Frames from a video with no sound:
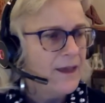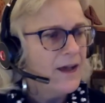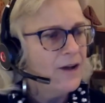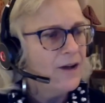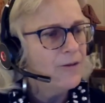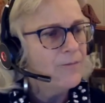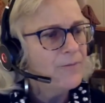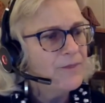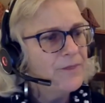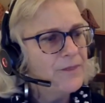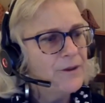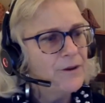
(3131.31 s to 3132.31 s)
um,
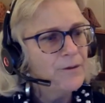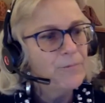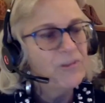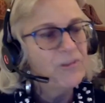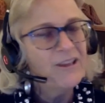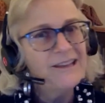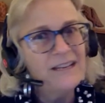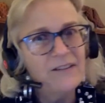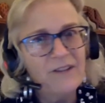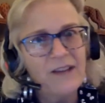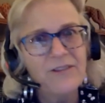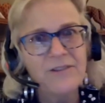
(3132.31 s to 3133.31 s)
there are plenty of
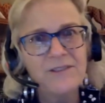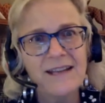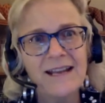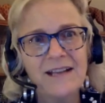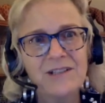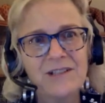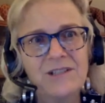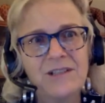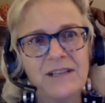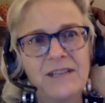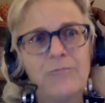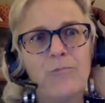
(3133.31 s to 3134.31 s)
others and
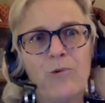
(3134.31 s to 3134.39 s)
actually